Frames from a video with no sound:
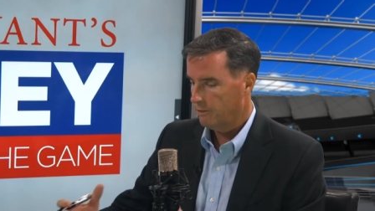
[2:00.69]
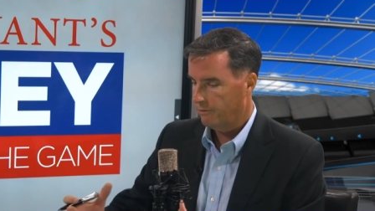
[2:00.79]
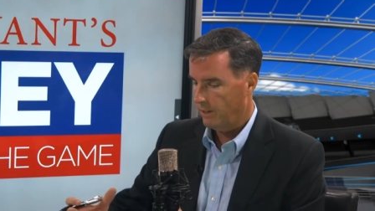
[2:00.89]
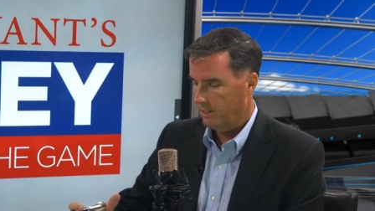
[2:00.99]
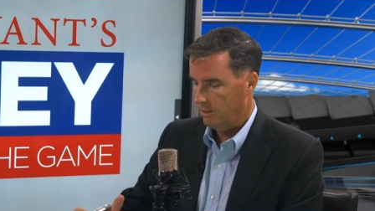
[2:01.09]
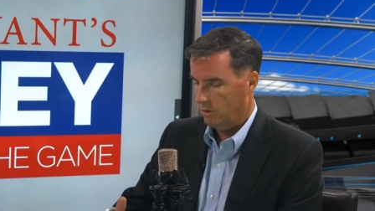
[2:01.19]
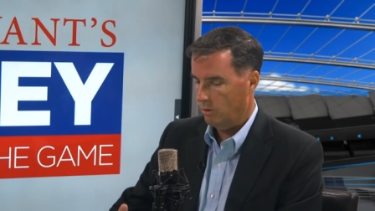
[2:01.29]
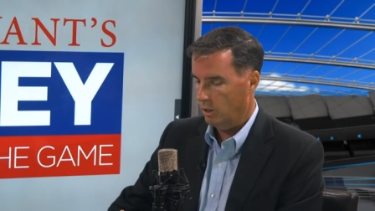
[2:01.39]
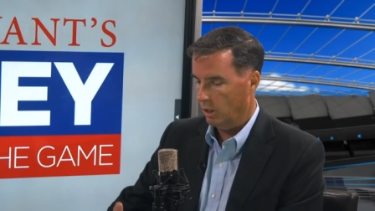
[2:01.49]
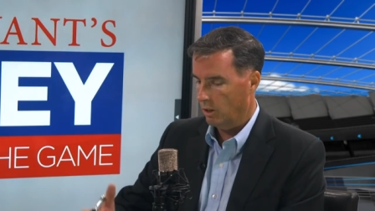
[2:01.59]
fed
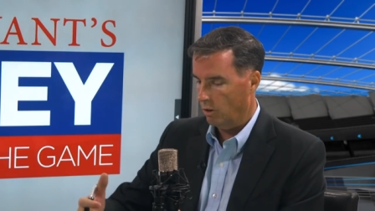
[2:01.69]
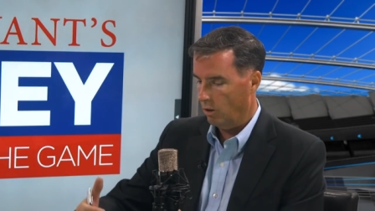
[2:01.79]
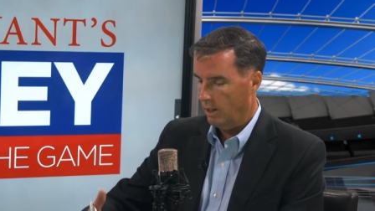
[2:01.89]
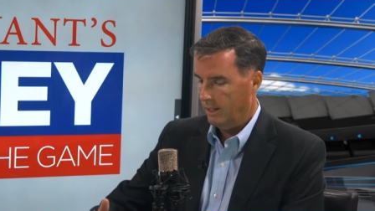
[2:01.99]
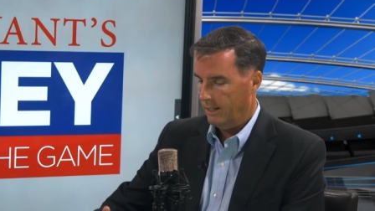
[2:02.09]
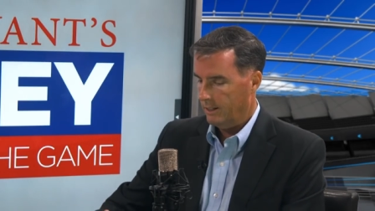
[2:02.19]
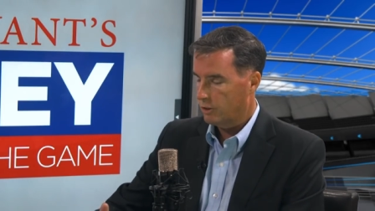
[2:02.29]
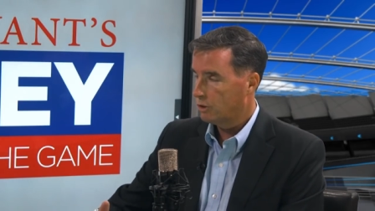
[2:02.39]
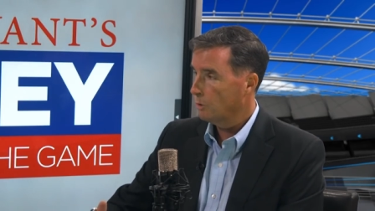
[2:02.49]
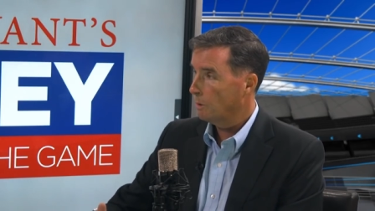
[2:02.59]
into a little
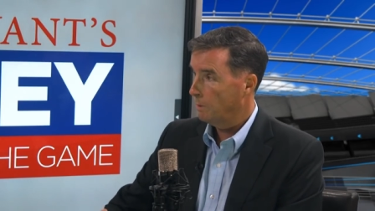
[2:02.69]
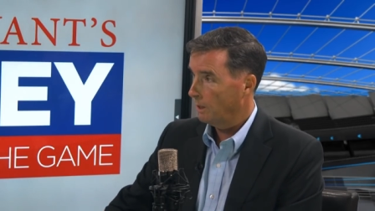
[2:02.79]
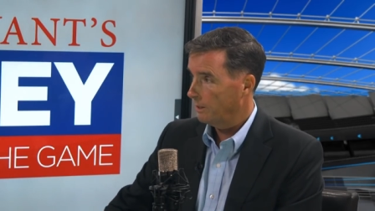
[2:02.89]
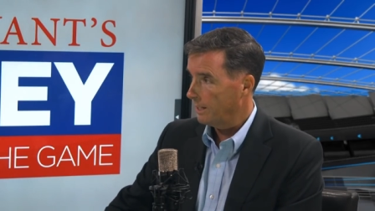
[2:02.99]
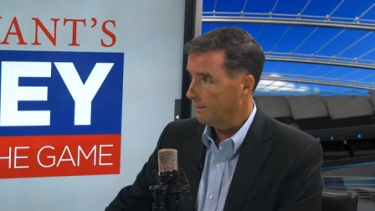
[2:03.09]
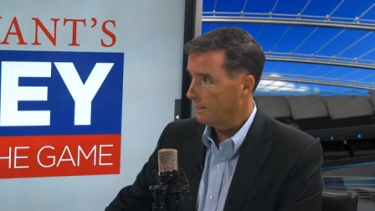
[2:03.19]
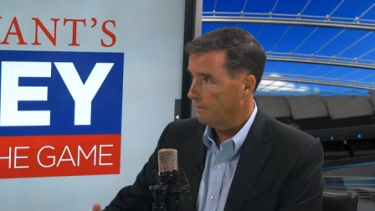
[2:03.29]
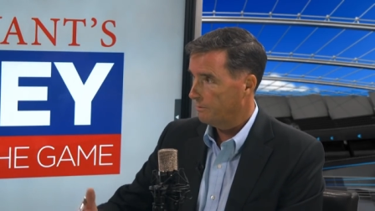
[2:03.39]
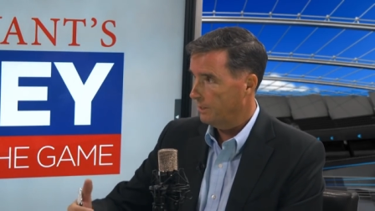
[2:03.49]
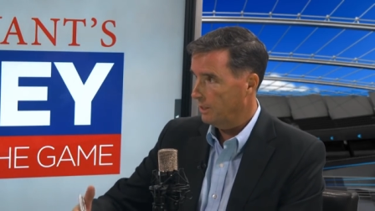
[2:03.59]
suitability. Mm-hmm. They
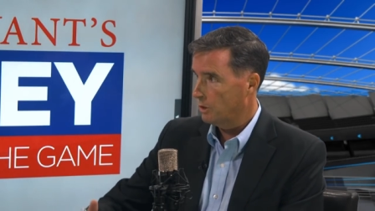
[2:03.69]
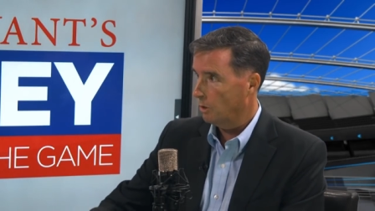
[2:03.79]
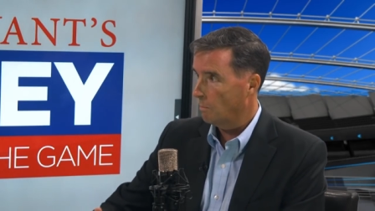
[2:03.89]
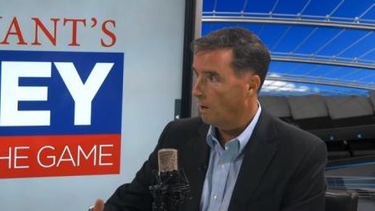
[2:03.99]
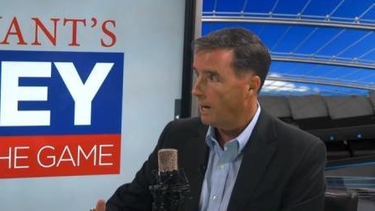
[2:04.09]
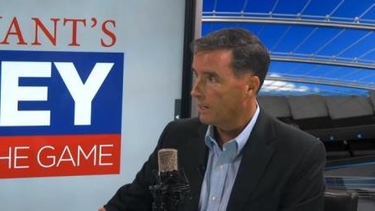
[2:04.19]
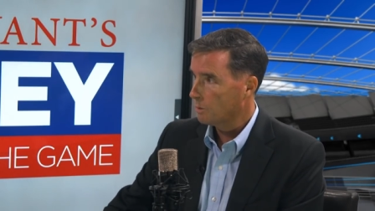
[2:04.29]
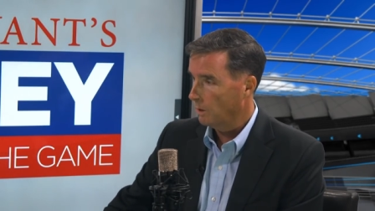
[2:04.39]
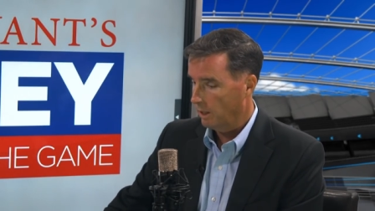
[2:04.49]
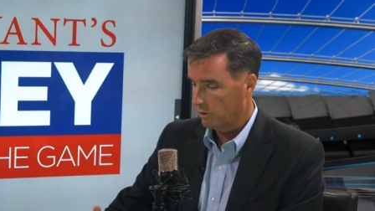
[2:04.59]
fit into a box
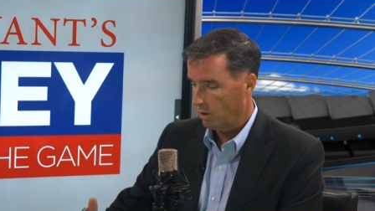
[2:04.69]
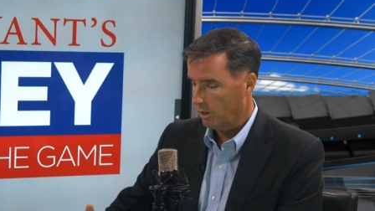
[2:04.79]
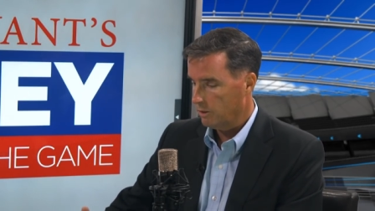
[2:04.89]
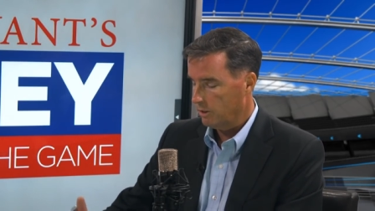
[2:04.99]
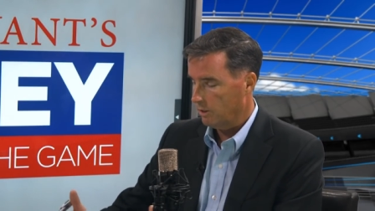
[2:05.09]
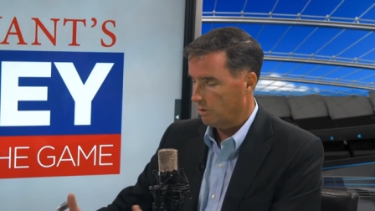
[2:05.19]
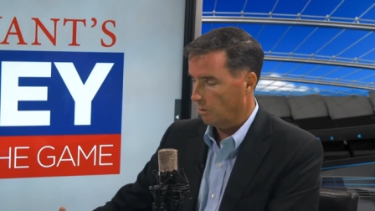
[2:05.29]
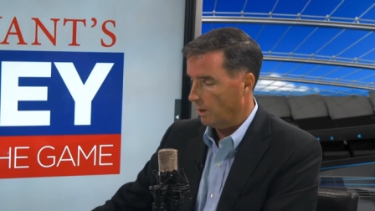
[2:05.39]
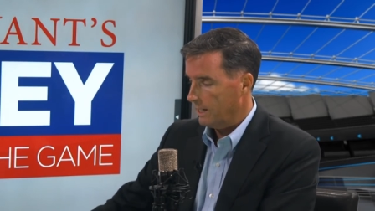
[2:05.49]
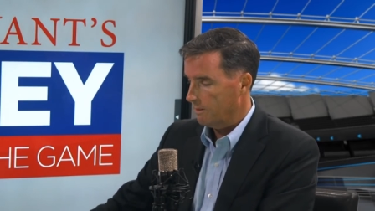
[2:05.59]
where as long as it's the
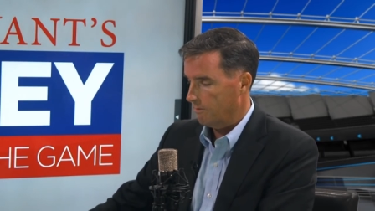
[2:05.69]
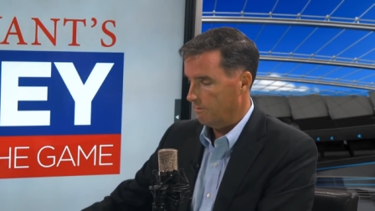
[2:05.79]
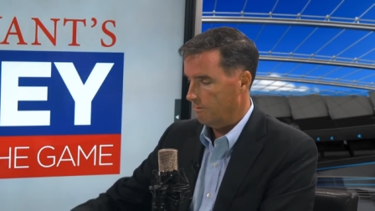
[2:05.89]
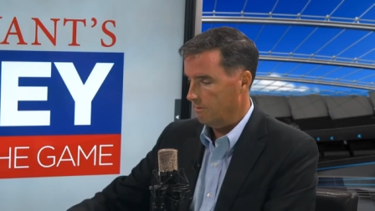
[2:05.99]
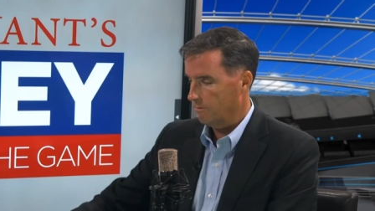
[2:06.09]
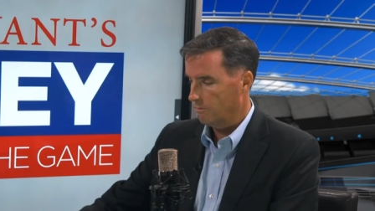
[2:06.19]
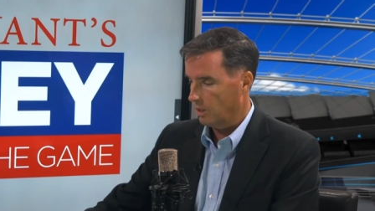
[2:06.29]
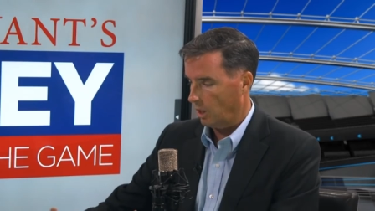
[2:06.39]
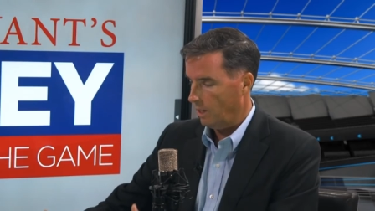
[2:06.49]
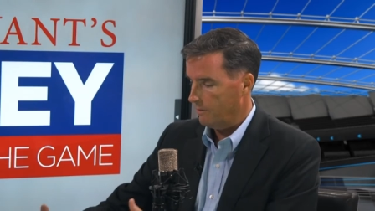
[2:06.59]
right,
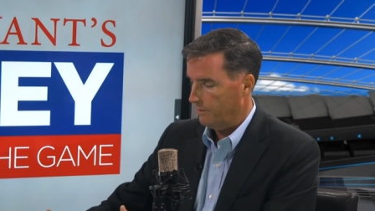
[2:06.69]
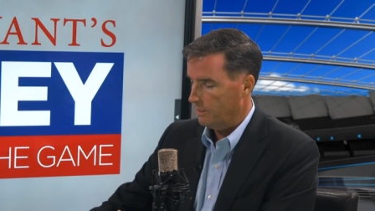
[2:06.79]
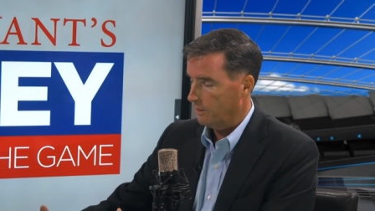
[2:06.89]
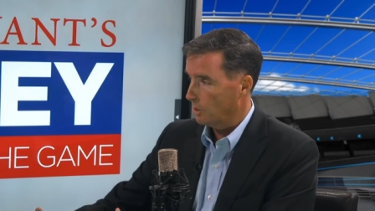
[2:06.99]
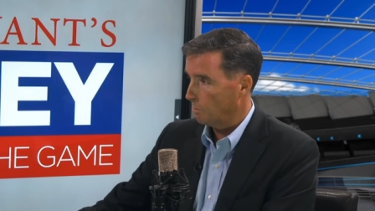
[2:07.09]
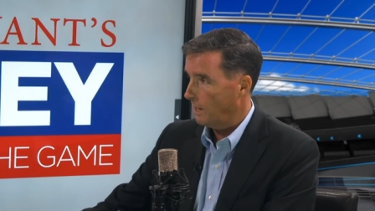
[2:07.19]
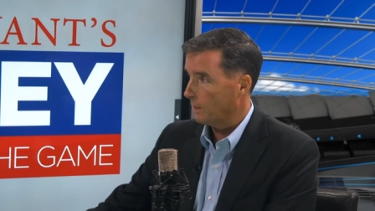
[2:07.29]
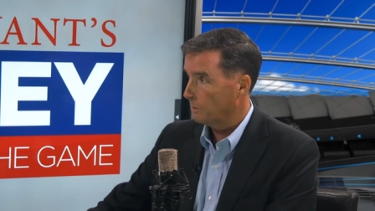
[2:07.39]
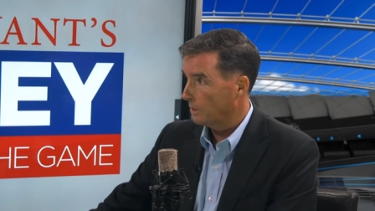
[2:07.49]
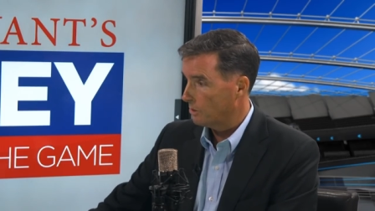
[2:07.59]
the client fits in this mm-hmm.
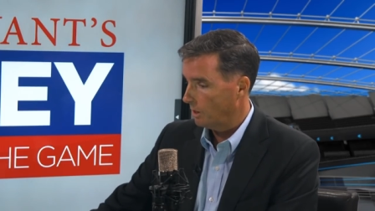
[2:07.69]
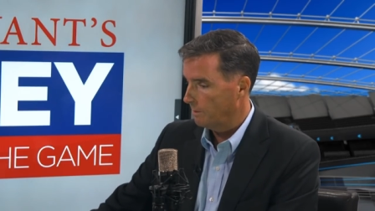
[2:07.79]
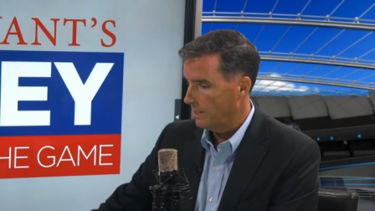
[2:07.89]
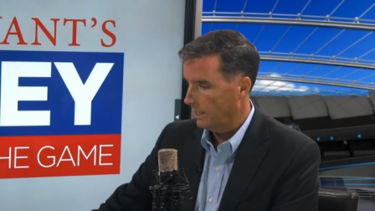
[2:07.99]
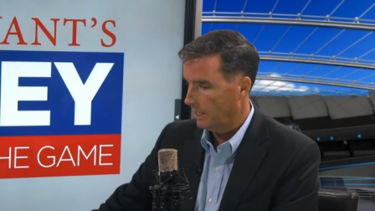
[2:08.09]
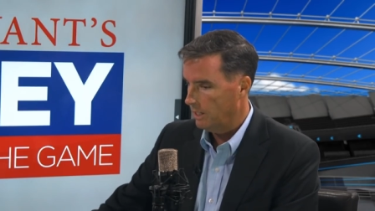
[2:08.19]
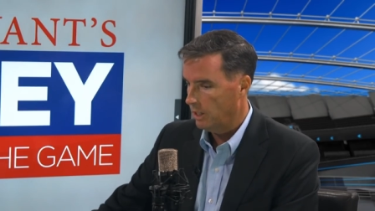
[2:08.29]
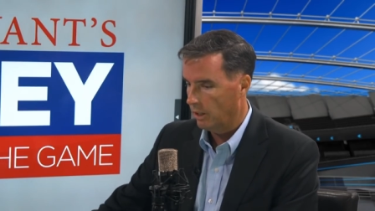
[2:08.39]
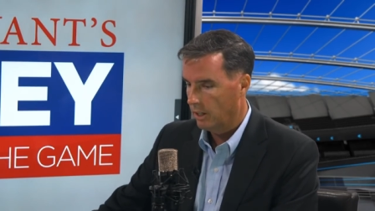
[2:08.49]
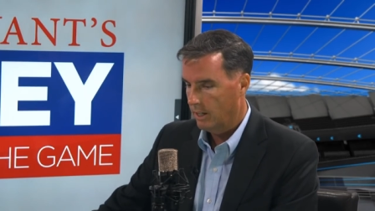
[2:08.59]
box, we can sell them anything in here.